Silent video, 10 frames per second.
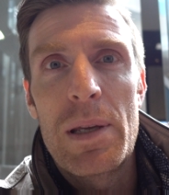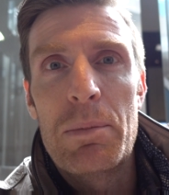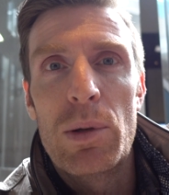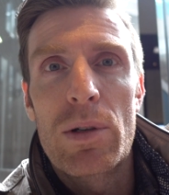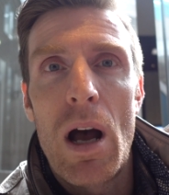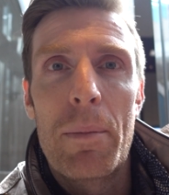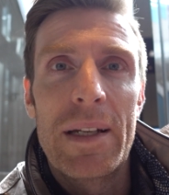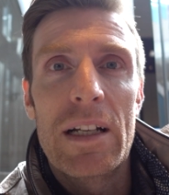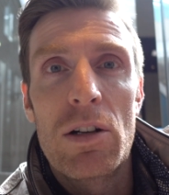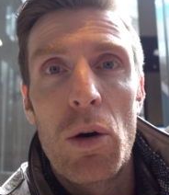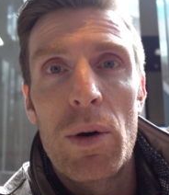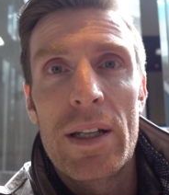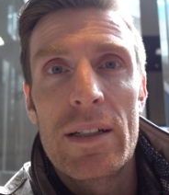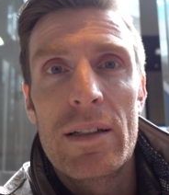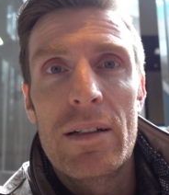people coming and
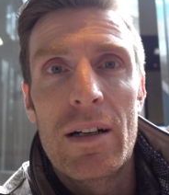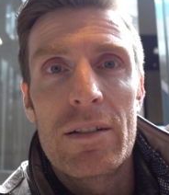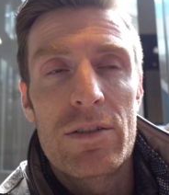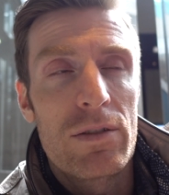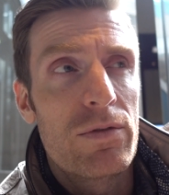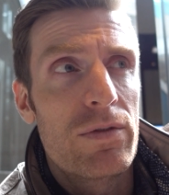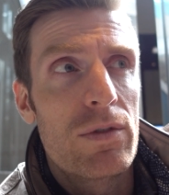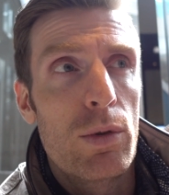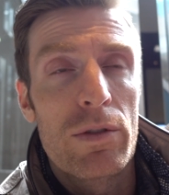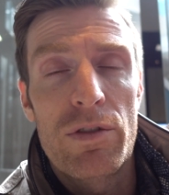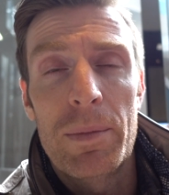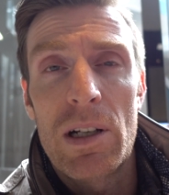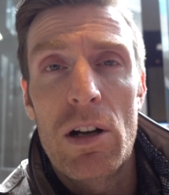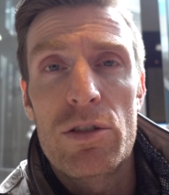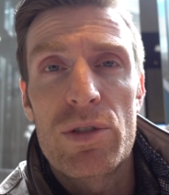going to and from the
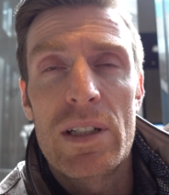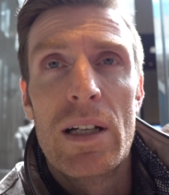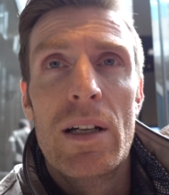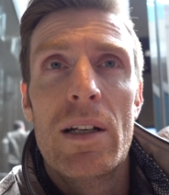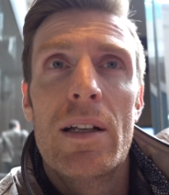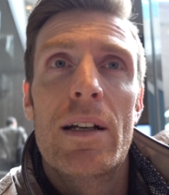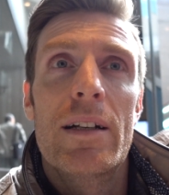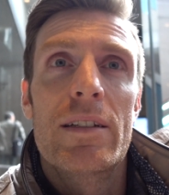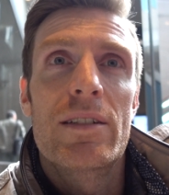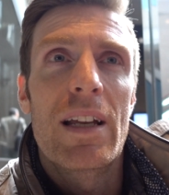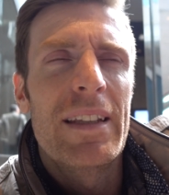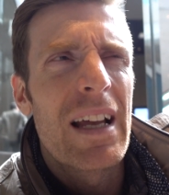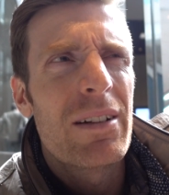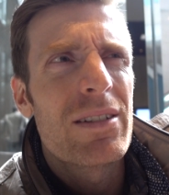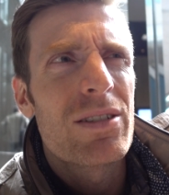country, and
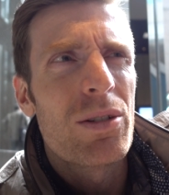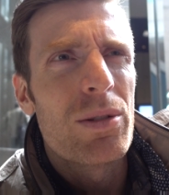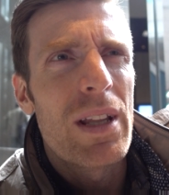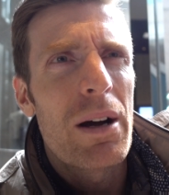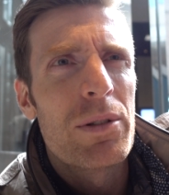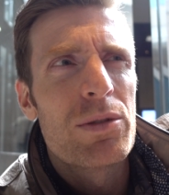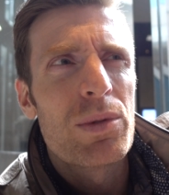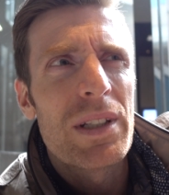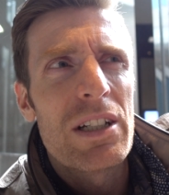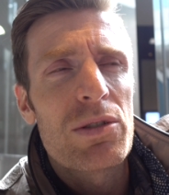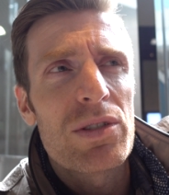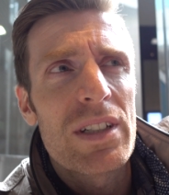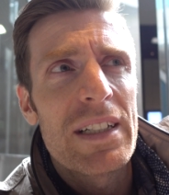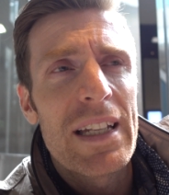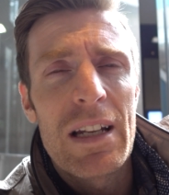that was really
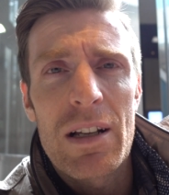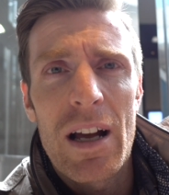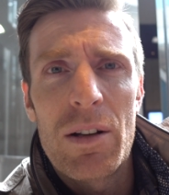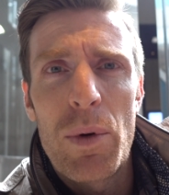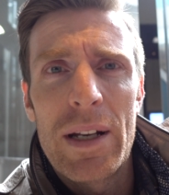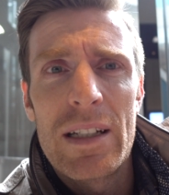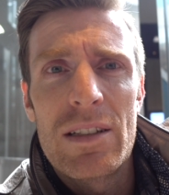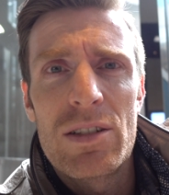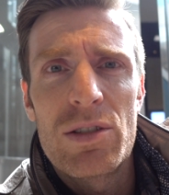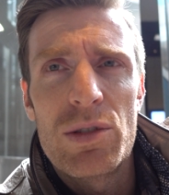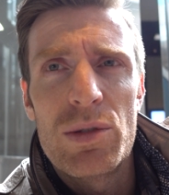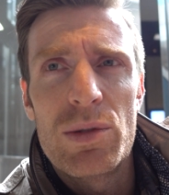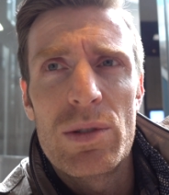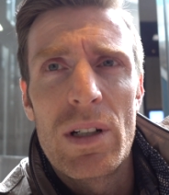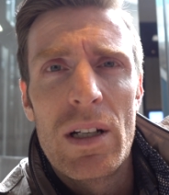interesting. And then it kind of went
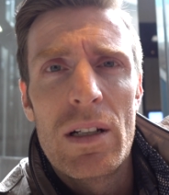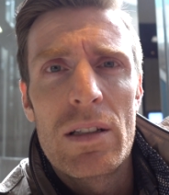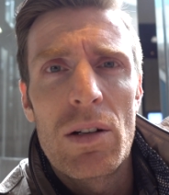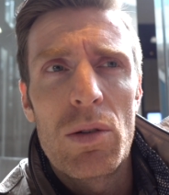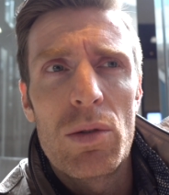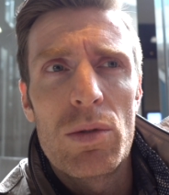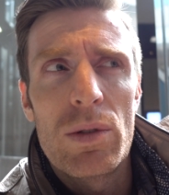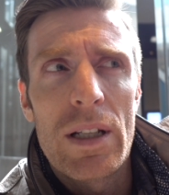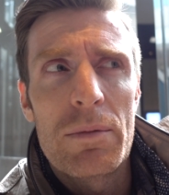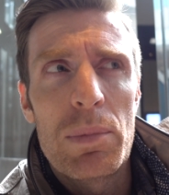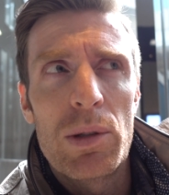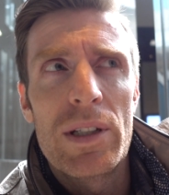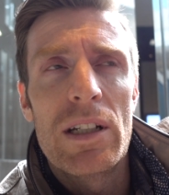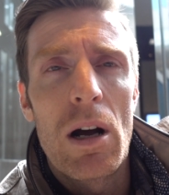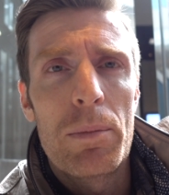into the whole
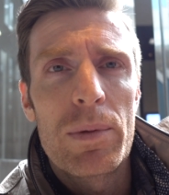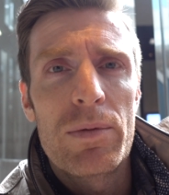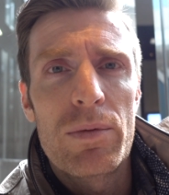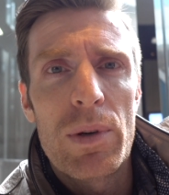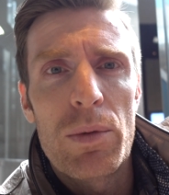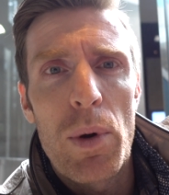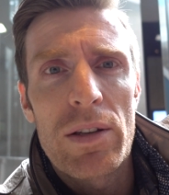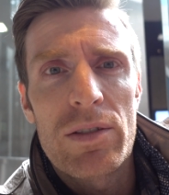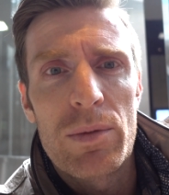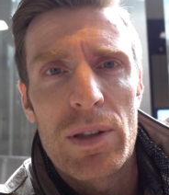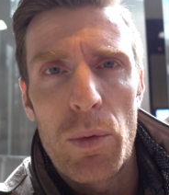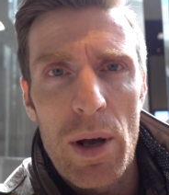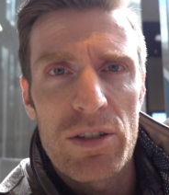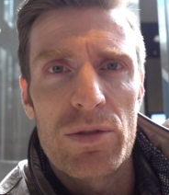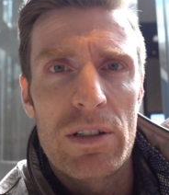building up with the
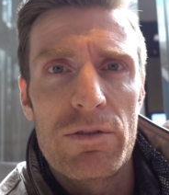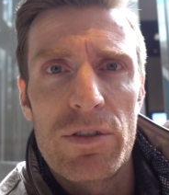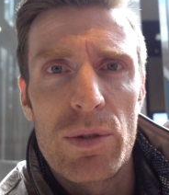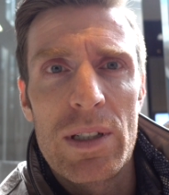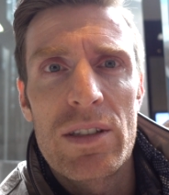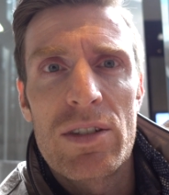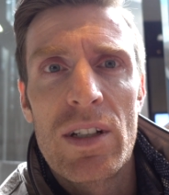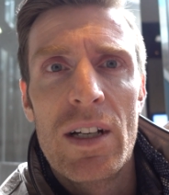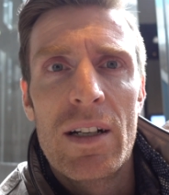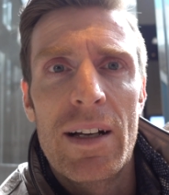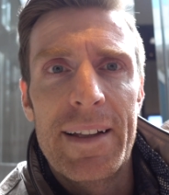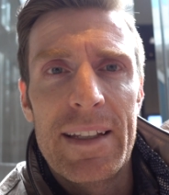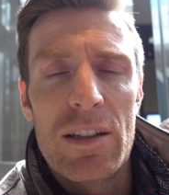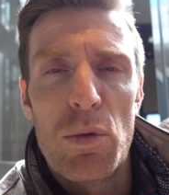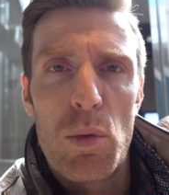Western influence, and
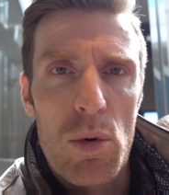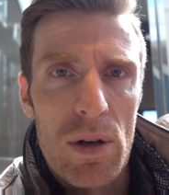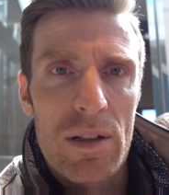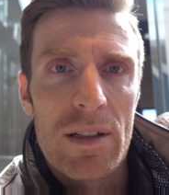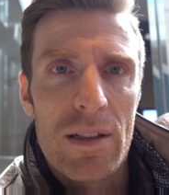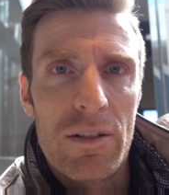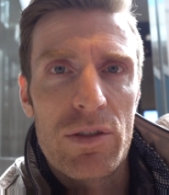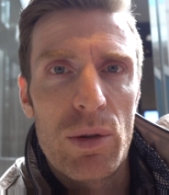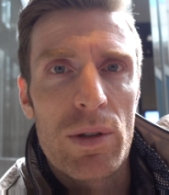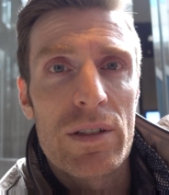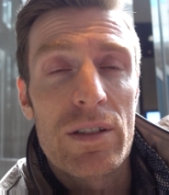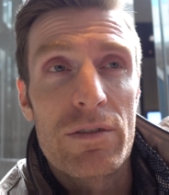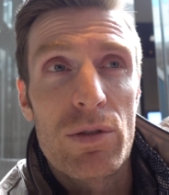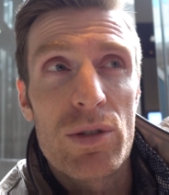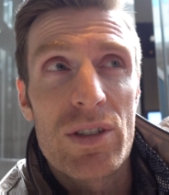then the war, of course,
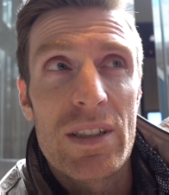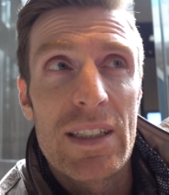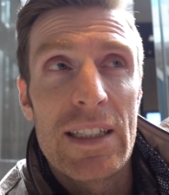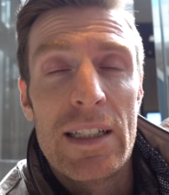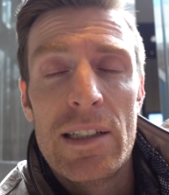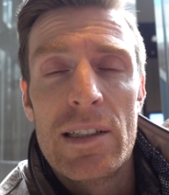unfortunately,